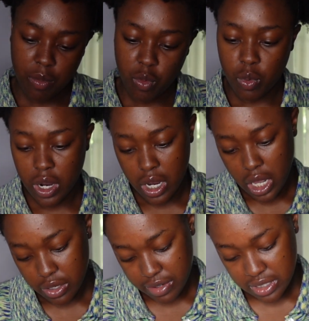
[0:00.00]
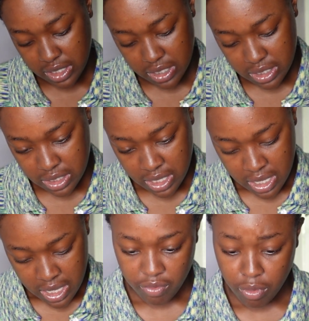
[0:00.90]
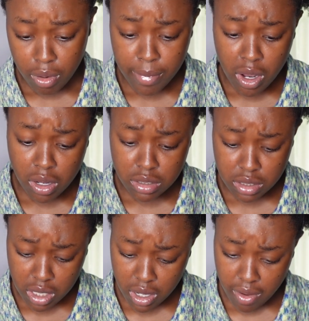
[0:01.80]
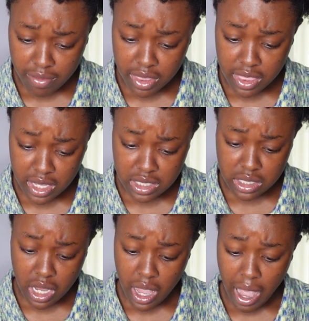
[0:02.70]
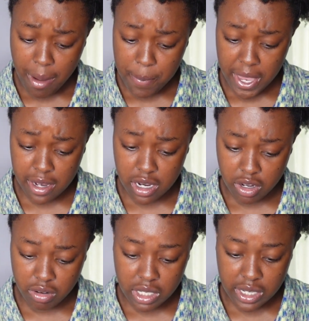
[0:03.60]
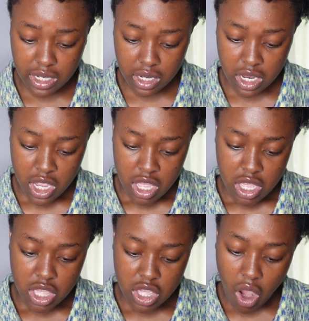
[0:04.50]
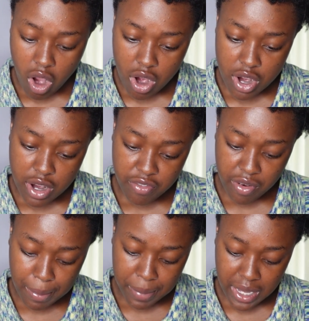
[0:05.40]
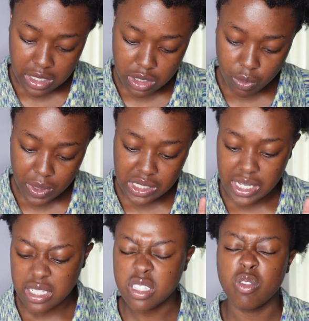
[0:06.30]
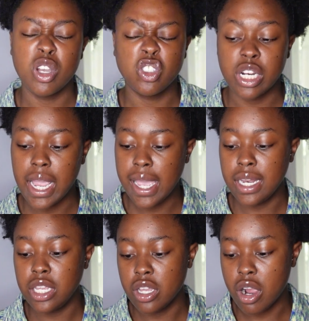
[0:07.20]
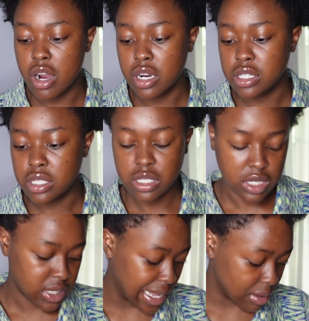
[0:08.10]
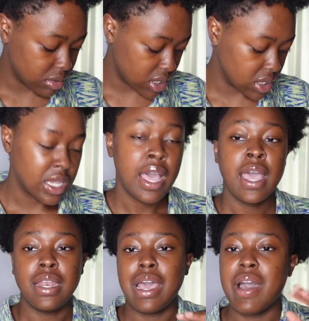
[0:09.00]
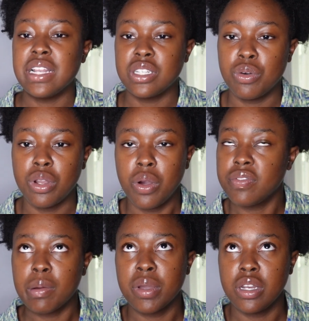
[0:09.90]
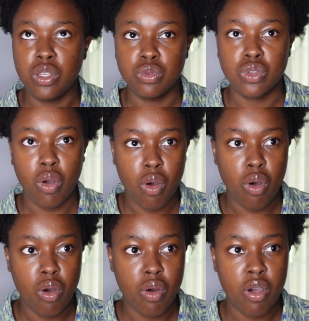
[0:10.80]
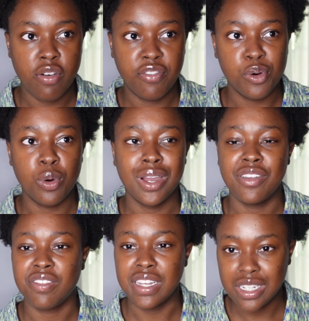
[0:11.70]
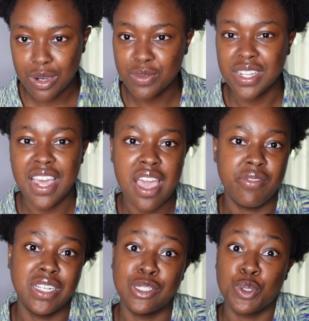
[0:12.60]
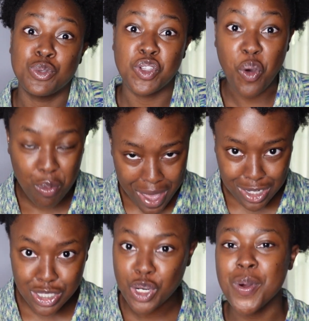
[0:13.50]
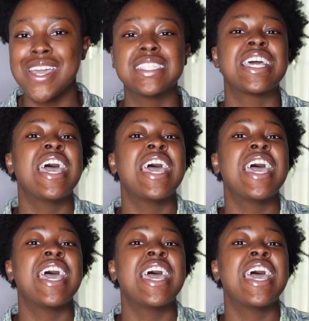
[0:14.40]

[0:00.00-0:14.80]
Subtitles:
what color is this? 4 balls of this hot pink acrylic yarn from Big Twist. That's 380 yards, 6 ounces. Now I don't know if I'm gonna use all 4. If I don't, then I have an excuse to go back to Joann's